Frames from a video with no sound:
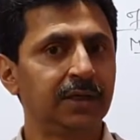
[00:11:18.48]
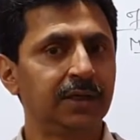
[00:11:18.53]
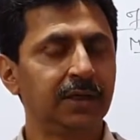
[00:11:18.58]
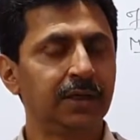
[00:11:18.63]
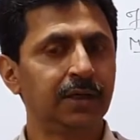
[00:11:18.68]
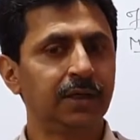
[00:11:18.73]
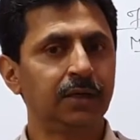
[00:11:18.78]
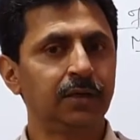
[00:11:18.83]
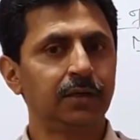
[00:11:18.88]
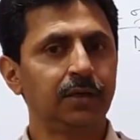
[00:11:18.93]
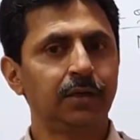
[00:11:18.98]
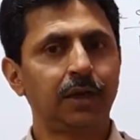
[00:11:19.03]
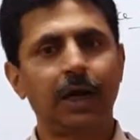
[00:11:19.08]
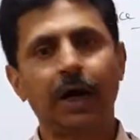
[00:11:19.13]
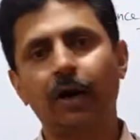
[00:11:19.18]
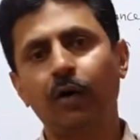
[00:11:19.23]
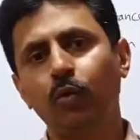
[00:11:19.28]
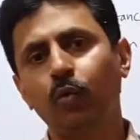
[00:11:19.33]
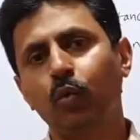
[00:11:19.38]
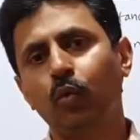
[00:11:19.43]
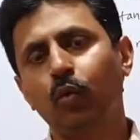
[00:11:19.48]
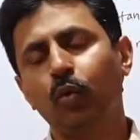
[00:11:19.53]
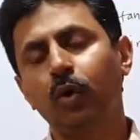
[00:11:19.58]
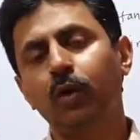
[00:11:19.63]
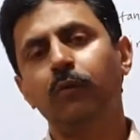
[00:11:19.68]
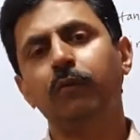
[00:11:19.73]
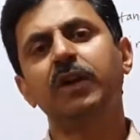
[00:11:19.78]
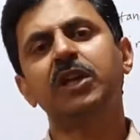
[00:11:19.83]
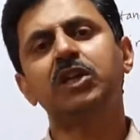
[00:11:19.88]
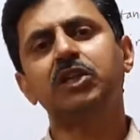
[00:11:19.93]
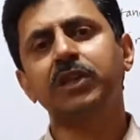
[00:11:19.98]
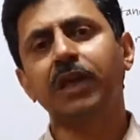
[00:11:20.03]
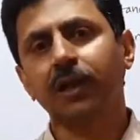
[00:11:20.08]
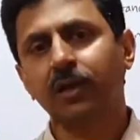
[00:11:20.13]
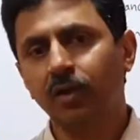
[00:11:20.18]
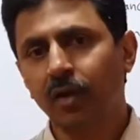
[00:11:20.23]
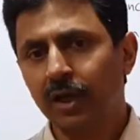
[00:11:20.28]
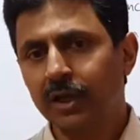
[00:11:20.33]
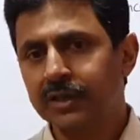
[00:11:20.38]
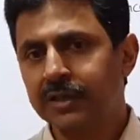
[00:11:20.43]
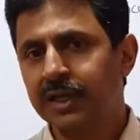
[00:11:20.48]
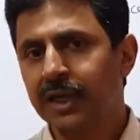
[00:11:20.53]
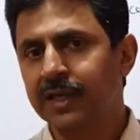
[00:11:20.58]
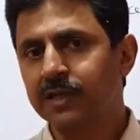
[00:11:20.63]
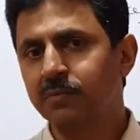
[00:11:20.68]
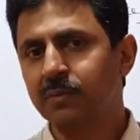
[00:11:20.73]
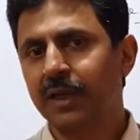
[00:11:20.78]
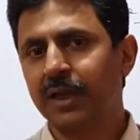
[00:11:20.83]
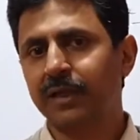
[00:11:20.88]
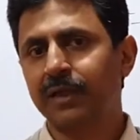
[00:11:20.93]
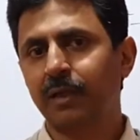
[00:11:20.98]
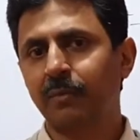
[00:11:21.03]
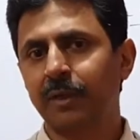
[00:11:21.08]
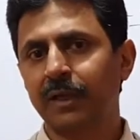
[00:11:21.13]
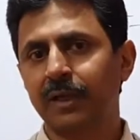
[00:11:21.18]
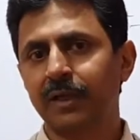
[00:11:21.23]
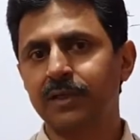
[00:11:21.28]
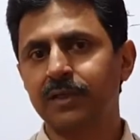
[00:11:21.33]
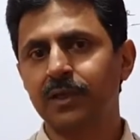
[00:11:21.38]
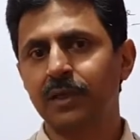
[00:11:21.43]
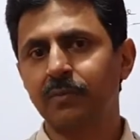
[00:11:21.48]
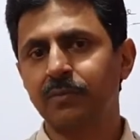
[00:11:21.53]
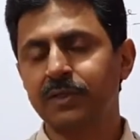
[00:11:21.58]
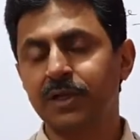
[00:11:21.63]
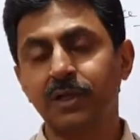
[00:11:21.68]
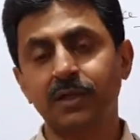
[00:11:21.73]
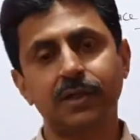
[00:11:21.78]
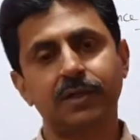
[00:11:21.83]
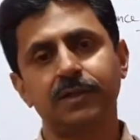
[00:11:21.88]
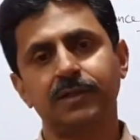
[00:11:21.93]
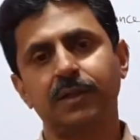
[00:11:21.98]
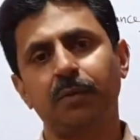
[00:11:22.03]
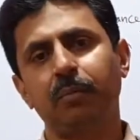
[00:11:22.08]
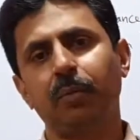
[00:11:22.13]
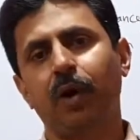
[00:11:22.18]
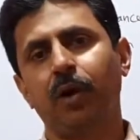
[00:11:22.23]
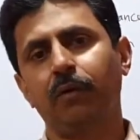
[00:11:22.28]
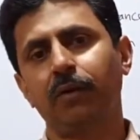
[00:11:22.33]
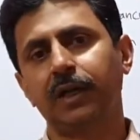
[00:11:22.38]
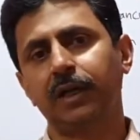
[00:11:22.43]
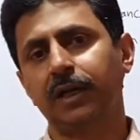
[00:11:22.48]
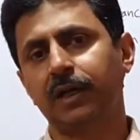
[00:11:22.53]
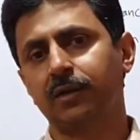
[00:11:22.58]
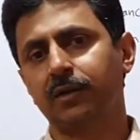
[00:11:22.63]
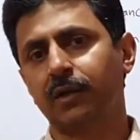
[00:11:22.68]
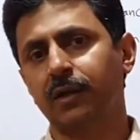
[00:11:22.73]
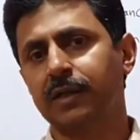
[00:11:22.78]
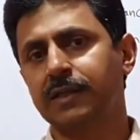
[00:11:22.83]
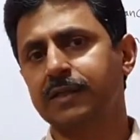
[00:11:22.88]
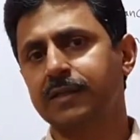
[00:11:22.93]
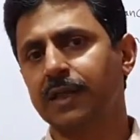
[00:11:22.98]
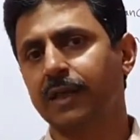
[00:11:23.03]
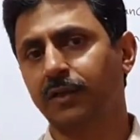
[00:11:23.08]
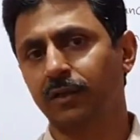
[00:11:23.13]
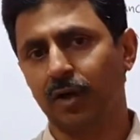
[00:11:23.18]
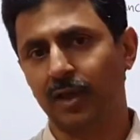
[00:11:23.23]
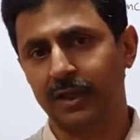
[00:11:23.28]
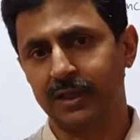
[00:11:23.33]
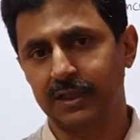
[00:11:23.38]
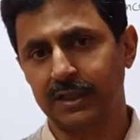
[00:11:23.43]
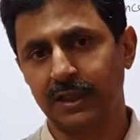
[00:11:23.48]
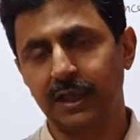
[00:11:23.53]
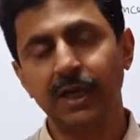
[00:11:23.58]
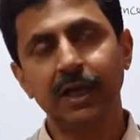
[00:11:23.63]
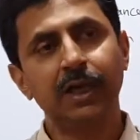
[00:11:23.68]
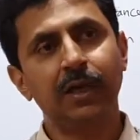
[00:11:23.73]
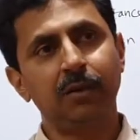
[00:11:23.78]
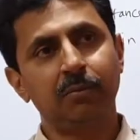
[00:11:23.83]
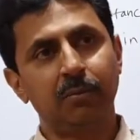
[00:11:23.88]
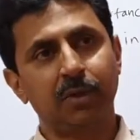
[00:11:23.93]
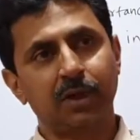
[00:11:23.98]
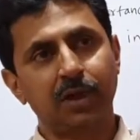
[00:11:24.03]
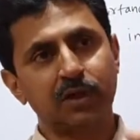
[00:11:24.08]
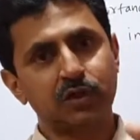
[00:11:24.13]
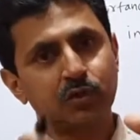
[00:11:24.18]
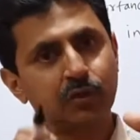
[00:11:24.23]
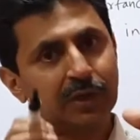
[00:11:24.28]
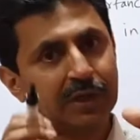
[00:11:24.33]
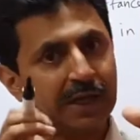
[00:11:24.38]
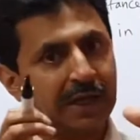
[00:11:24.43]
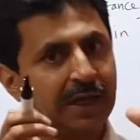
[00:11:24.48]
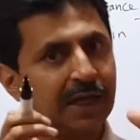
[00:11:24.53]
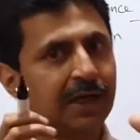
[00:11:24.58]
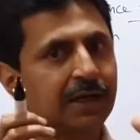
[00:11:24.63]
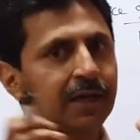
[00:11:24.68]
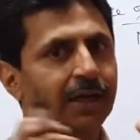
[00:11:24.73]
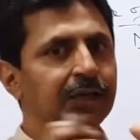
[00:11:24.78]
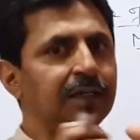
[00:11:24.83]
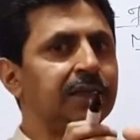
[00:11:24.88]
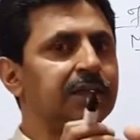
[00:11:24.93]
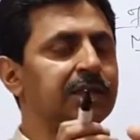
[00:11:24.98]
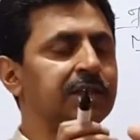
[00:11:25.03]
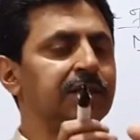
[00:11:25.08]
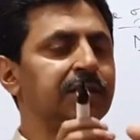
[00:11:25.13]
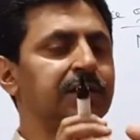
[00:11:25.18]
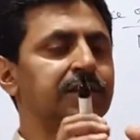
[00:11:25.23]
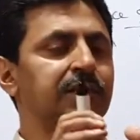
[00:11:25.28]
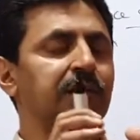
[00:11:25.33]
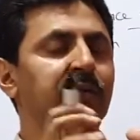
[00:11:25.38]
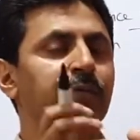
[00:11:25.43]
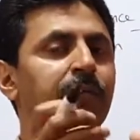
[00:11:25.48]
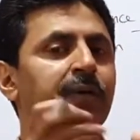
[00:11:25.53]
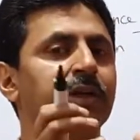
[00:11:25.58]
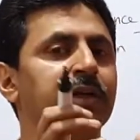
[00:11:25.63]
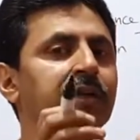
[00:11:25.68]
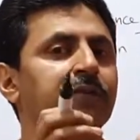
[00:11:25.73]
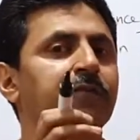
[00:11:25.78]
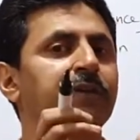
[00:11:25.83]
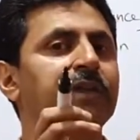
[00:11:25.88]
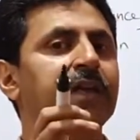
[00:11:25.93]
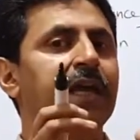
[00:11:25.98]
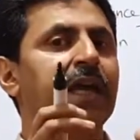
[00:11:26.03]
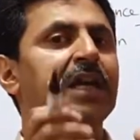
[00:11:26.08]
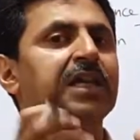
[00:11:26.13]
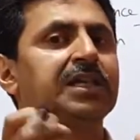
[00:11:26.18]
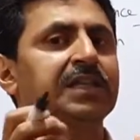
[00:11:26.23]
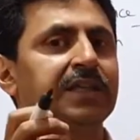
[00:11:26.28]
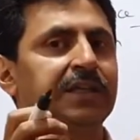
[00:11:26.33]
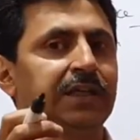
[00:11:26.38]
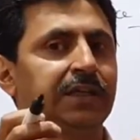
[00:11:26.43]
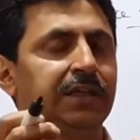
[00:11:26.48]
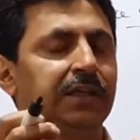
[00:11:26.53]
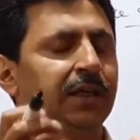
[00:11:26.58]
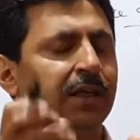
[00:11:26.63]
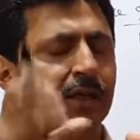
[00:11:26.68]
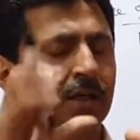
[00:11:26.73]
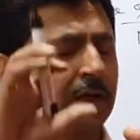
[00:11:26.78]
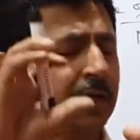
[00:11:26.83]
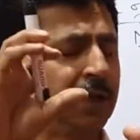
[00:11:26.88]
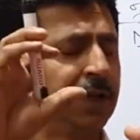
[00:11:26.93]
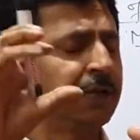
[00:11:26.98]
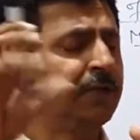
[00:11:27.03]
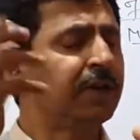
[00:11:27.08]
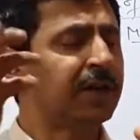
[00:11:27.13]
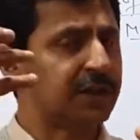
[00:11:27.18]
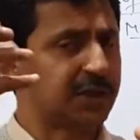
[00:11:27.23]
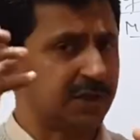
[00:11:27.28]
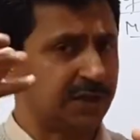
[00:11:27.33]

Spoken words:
How? Which technology has made them energy efficient? It is the power electronics technology, because your air conditioners are fitted with AC inverters.